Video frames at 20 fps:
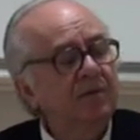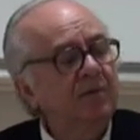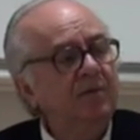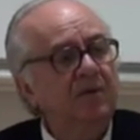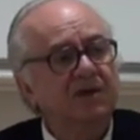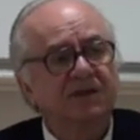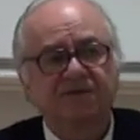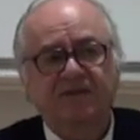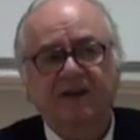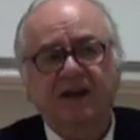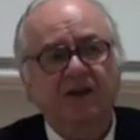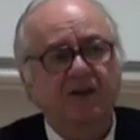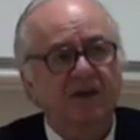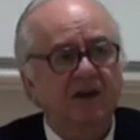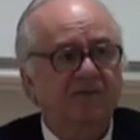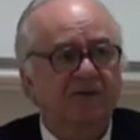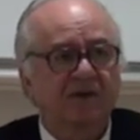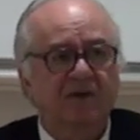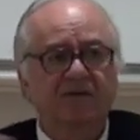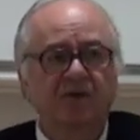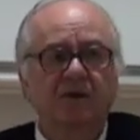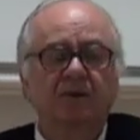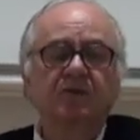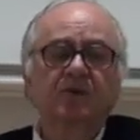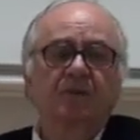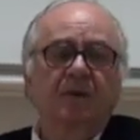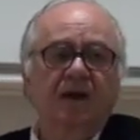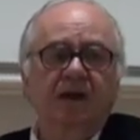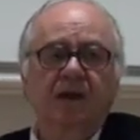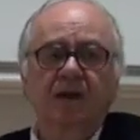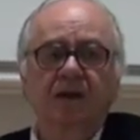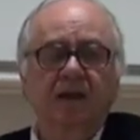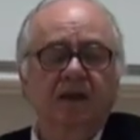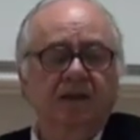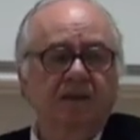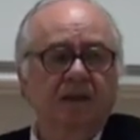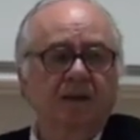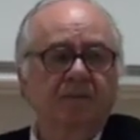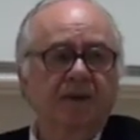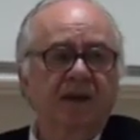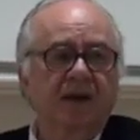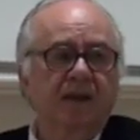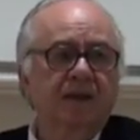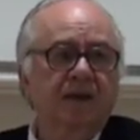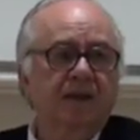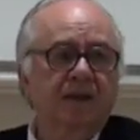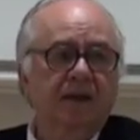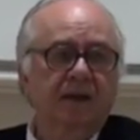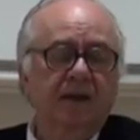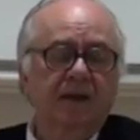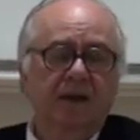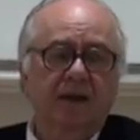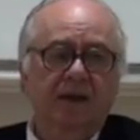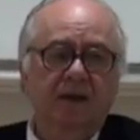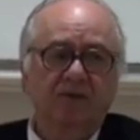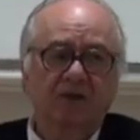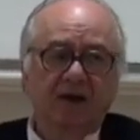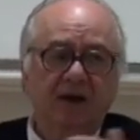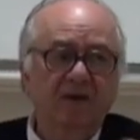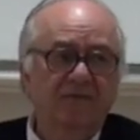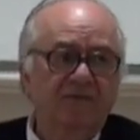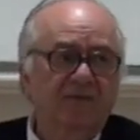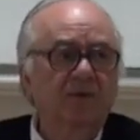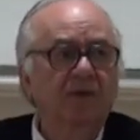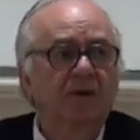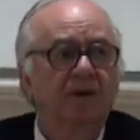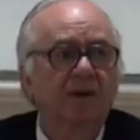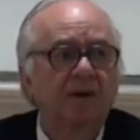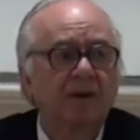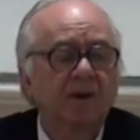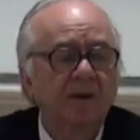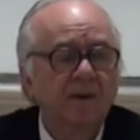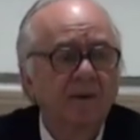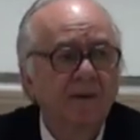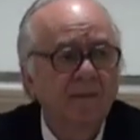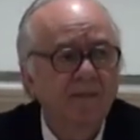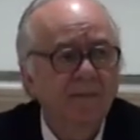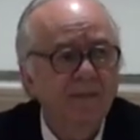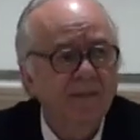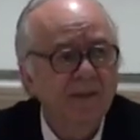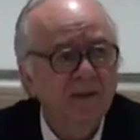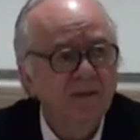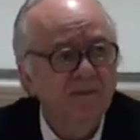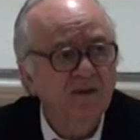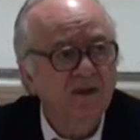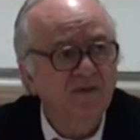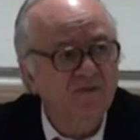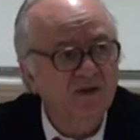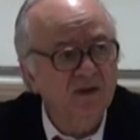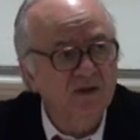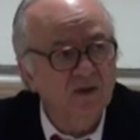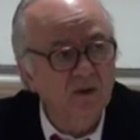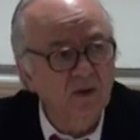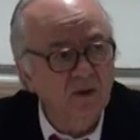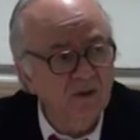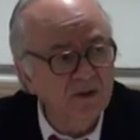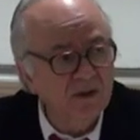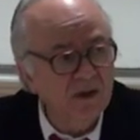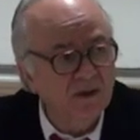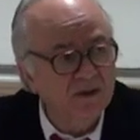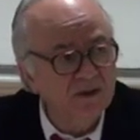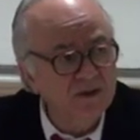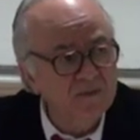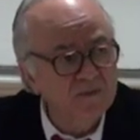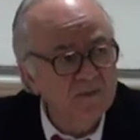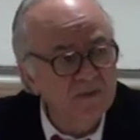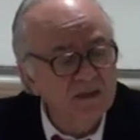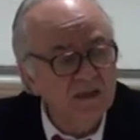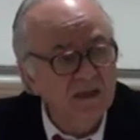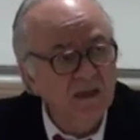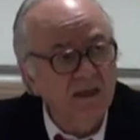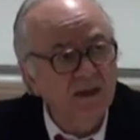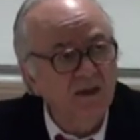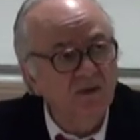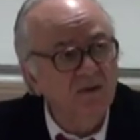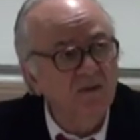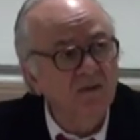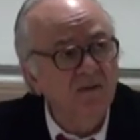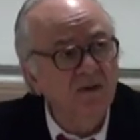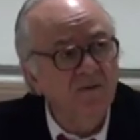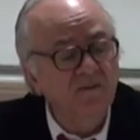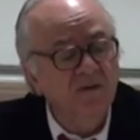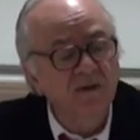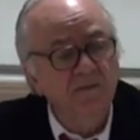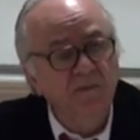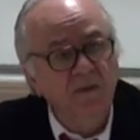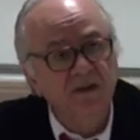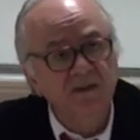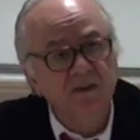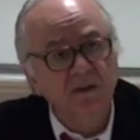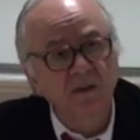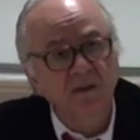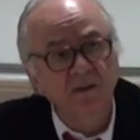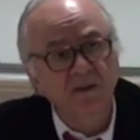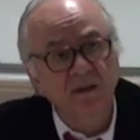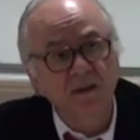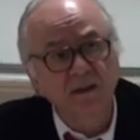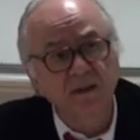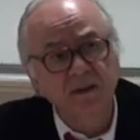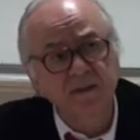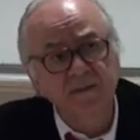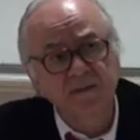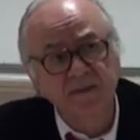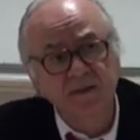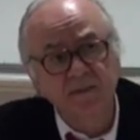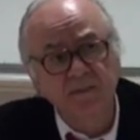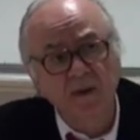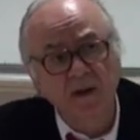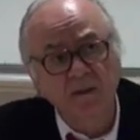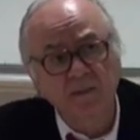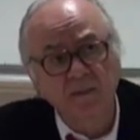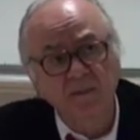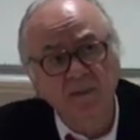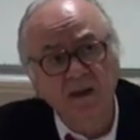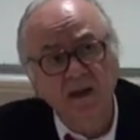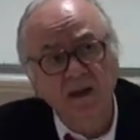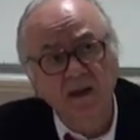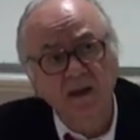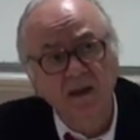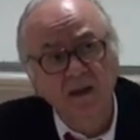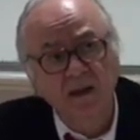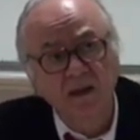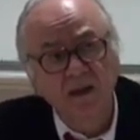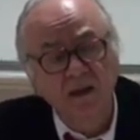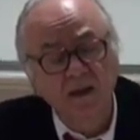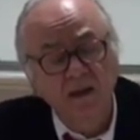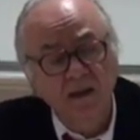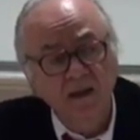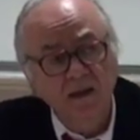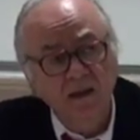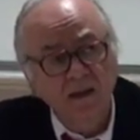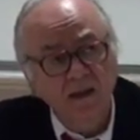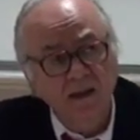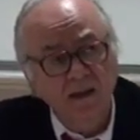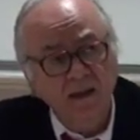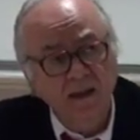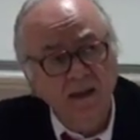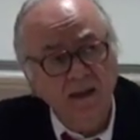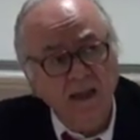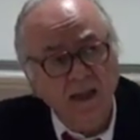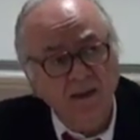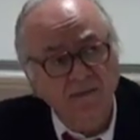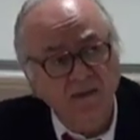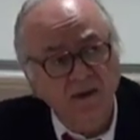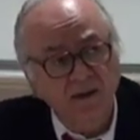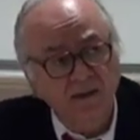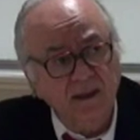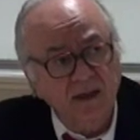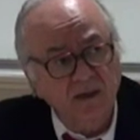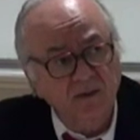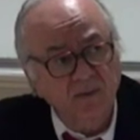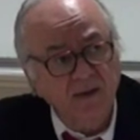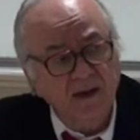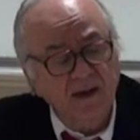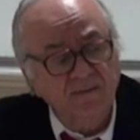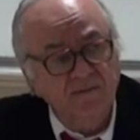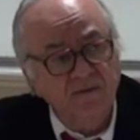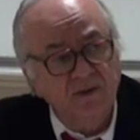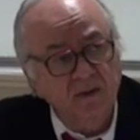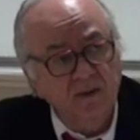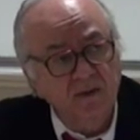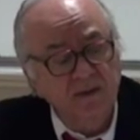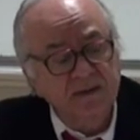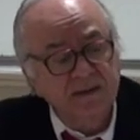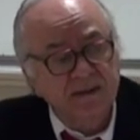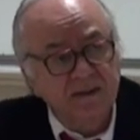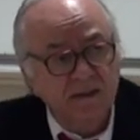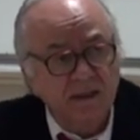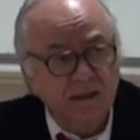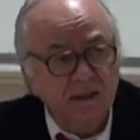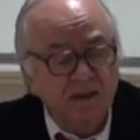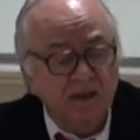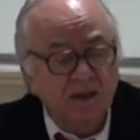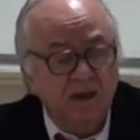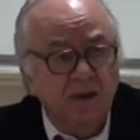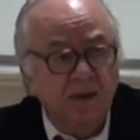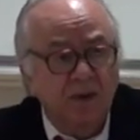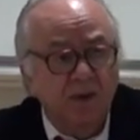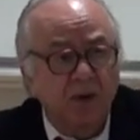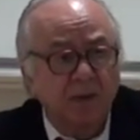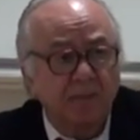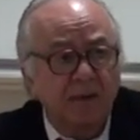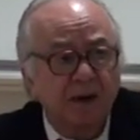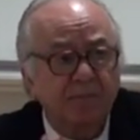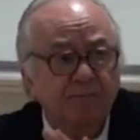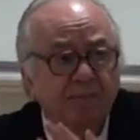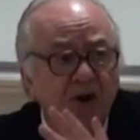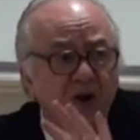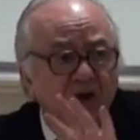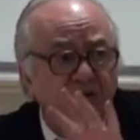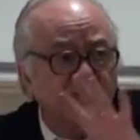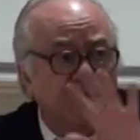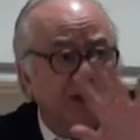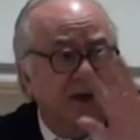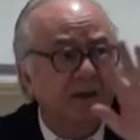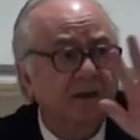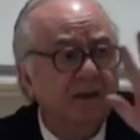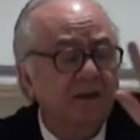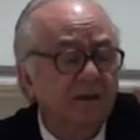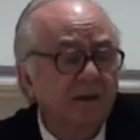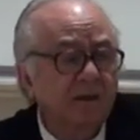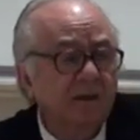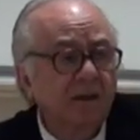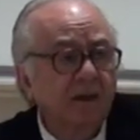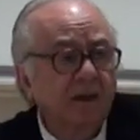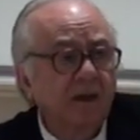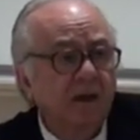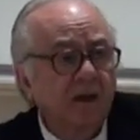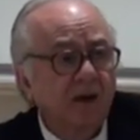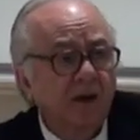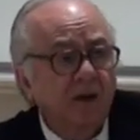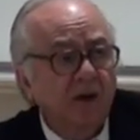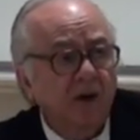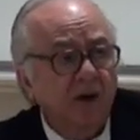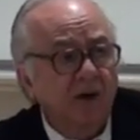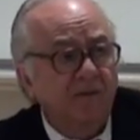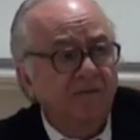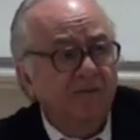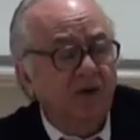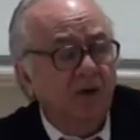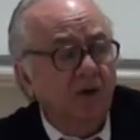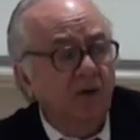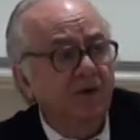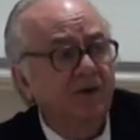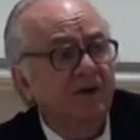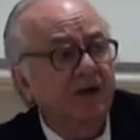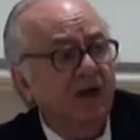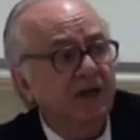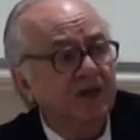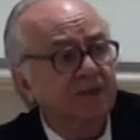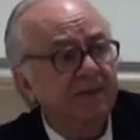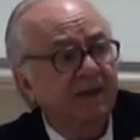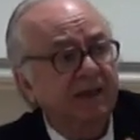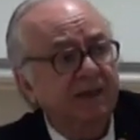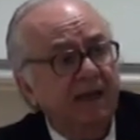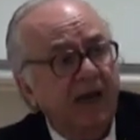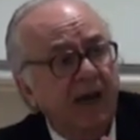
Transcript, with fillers: was very different from the one in Latin America, and therefore, different colonialisms lead to different post-colonialisms, probably. And I think that we have to see the global project of colonialism and